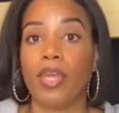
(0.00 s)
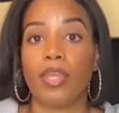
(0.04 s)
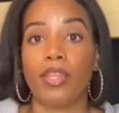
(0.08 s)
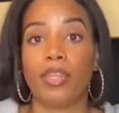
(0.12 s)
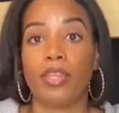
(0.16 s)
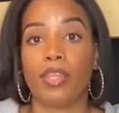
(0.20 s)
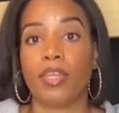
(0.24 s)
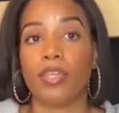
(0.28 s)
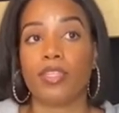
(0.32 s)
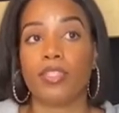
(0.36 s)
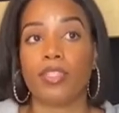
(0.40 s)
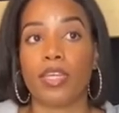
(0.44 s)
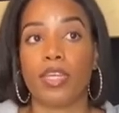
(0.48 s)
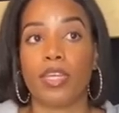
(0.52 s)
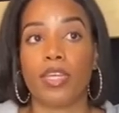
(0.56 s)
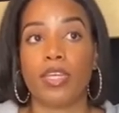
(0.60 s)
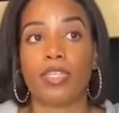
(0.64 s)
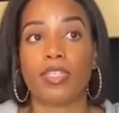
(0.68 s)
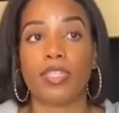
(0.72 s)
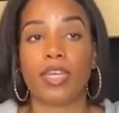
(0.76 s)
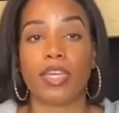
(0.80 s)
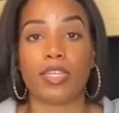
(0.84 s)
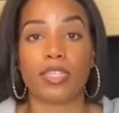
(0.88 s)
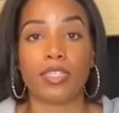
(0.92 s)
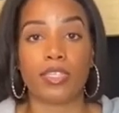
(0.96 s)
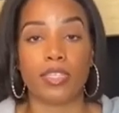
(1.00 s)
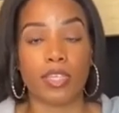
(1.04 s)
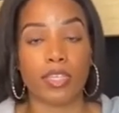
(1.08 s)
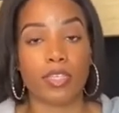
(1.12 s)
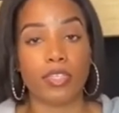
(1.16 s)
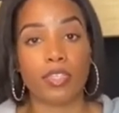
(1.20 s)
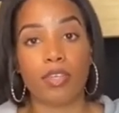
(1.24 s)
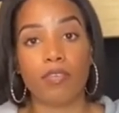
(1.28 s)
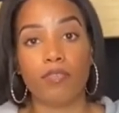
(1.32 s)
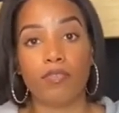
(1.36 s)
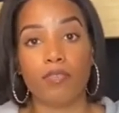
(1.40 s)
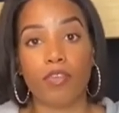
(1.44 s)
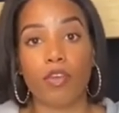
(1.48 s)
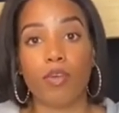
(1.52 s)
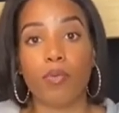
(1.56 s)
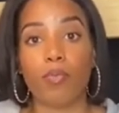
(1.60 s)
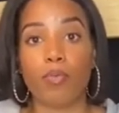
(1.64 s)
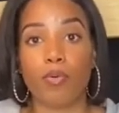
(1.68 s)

This is a 16-foot